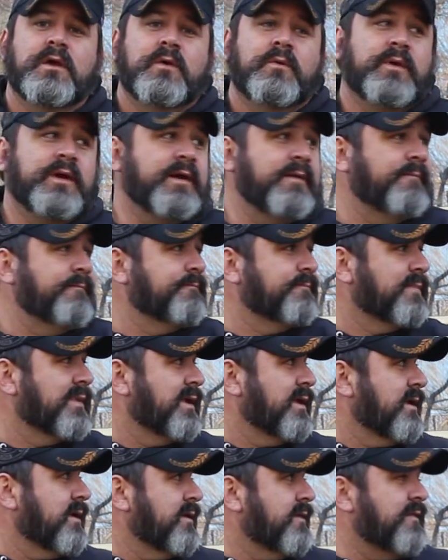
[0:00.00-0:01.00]
Well,
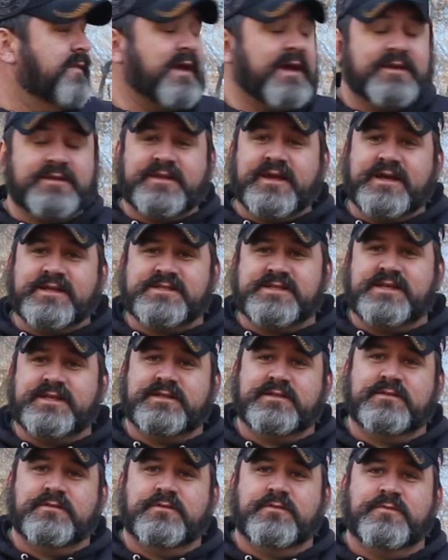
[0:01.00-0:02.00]
that does it
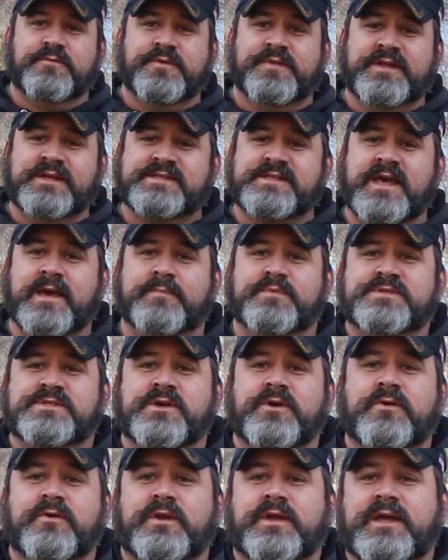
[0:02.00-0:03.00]
for this
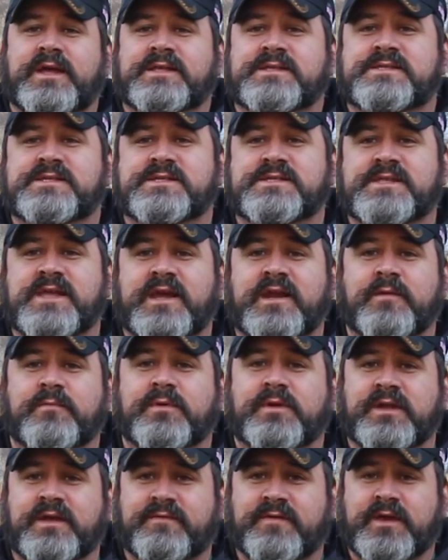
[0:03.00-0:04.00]
episode in
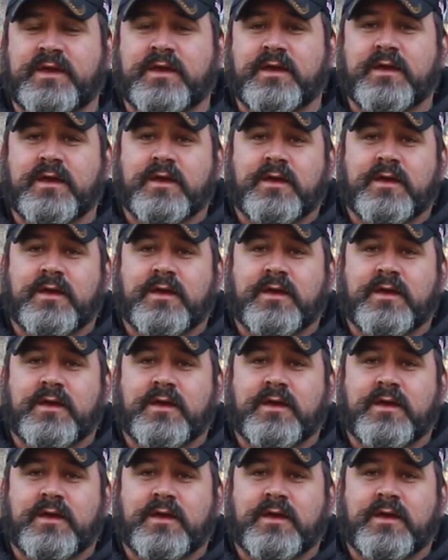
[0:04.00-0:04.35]
Sustainable Living.